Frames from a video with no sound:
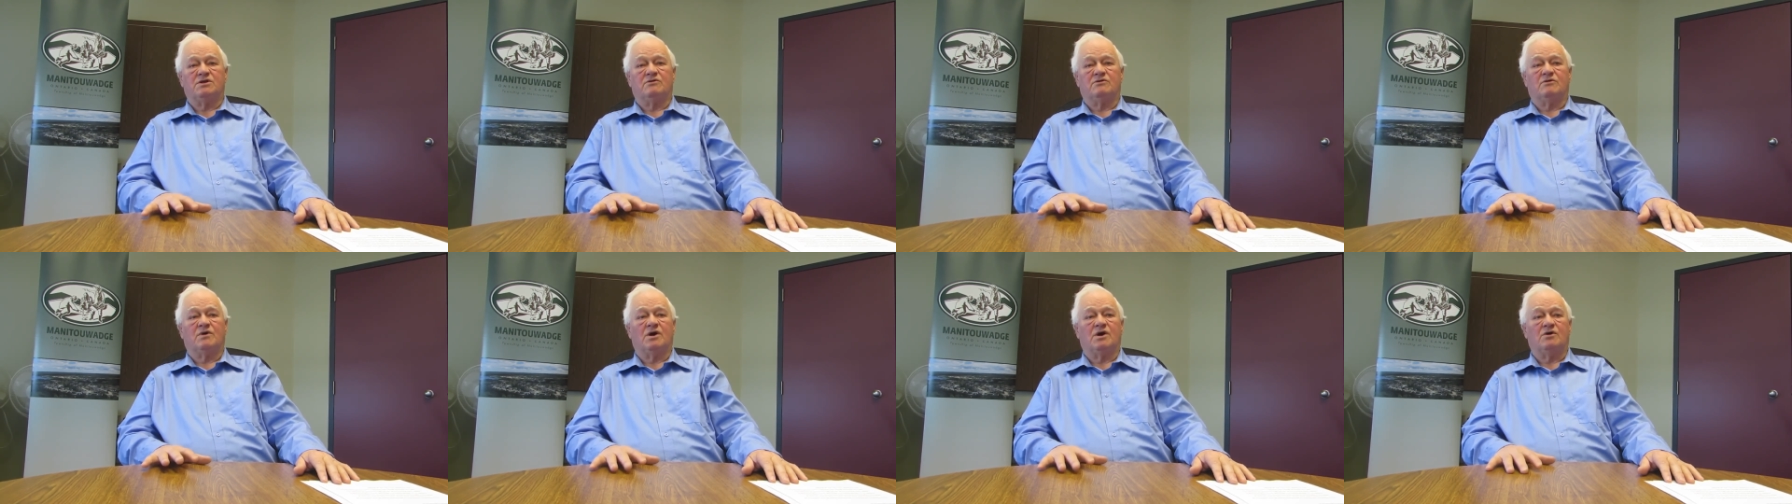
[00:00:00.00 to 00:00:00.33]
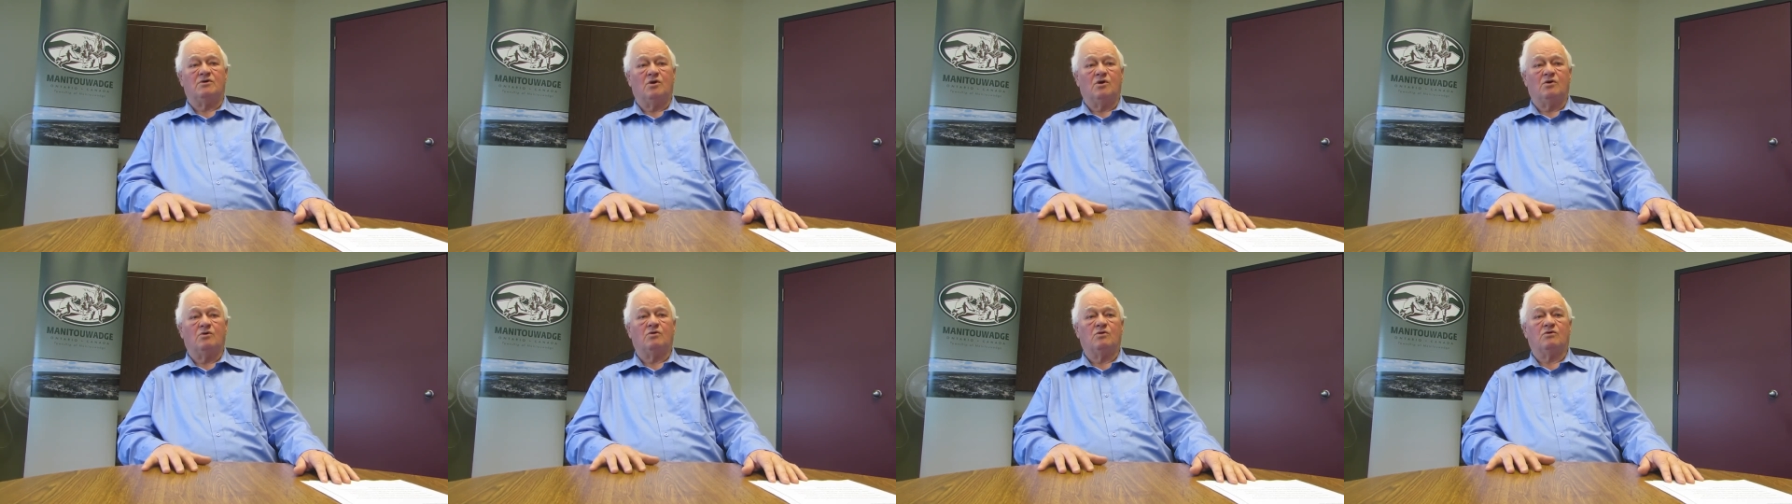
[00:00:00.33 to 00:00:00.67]
there are
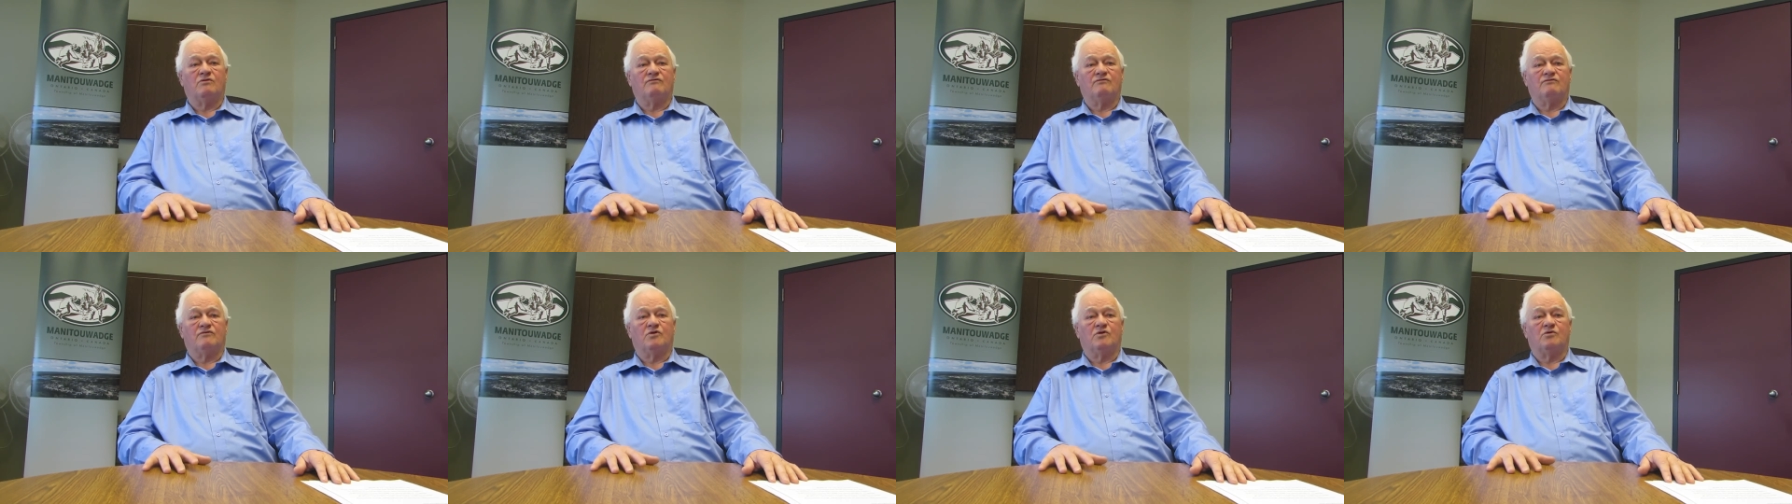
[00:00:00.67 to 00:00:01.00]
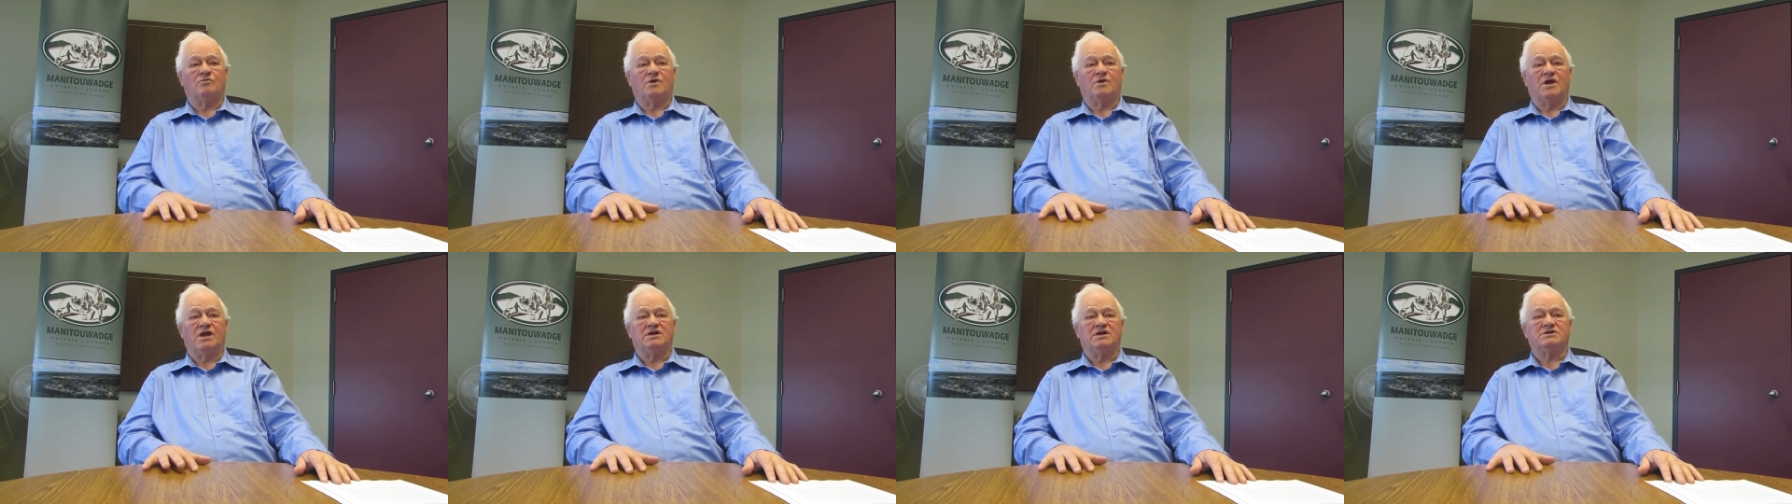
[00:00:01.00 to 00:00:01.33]
no
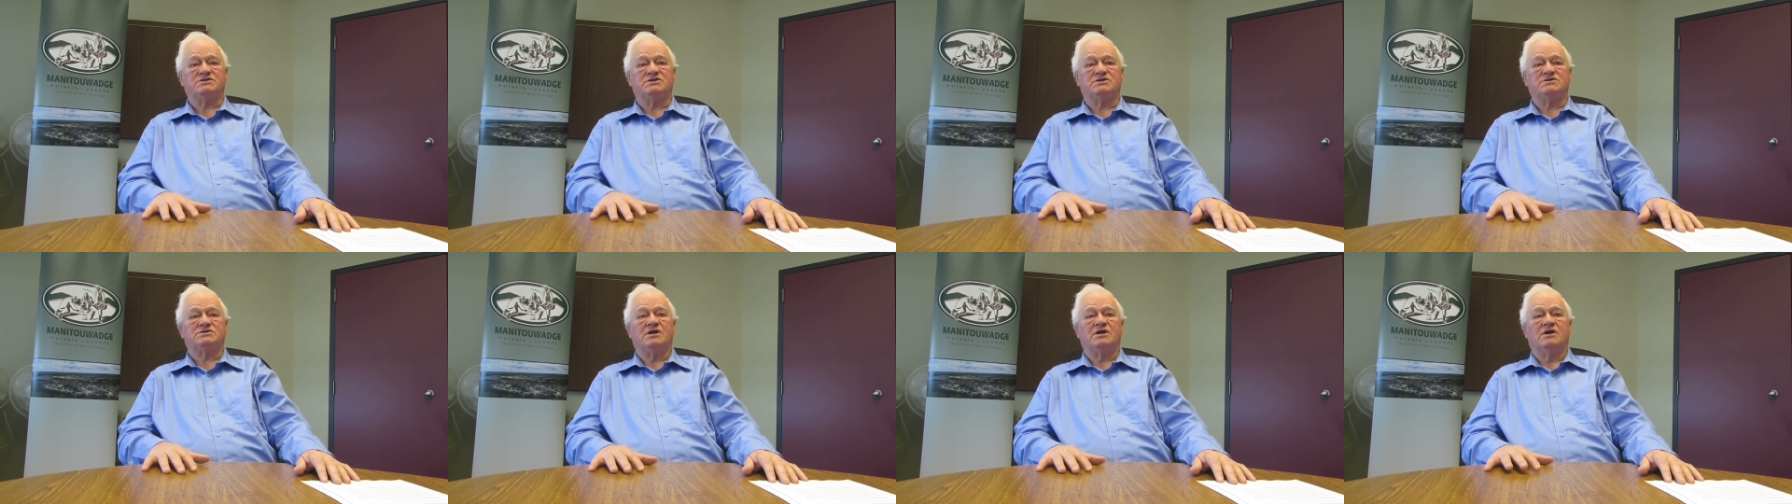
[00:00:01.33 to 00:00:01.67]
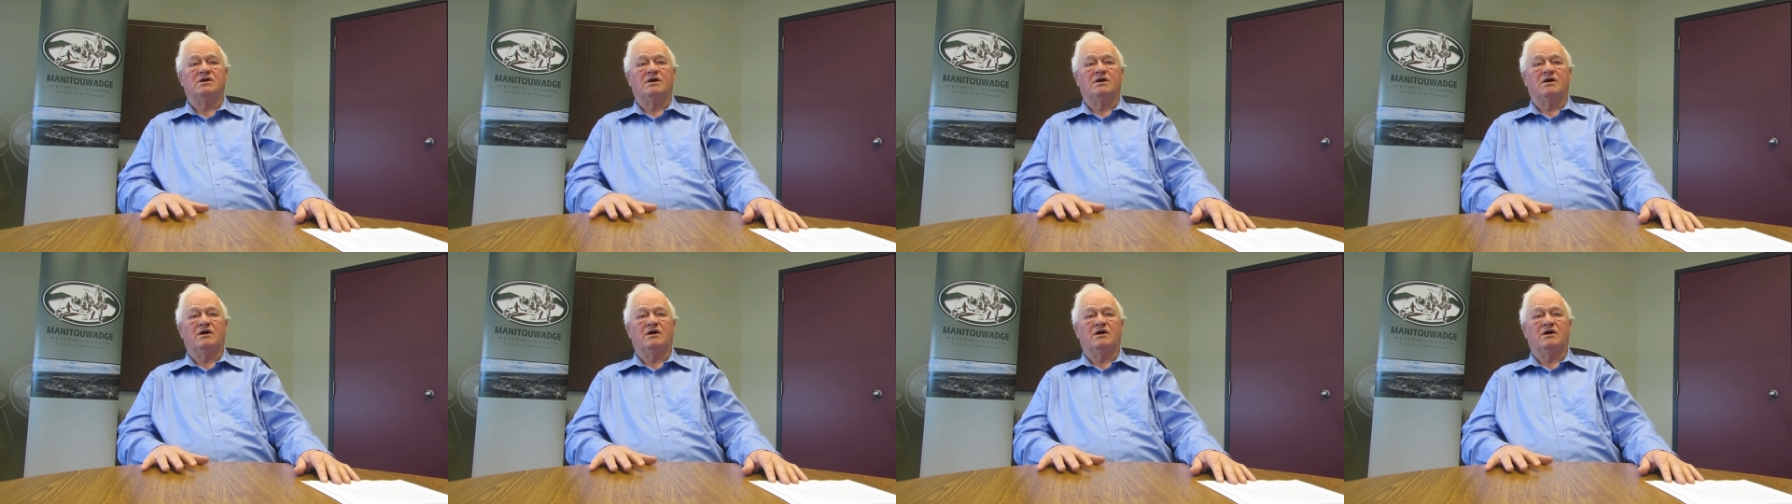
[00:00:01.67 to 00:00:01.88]
confirmed cases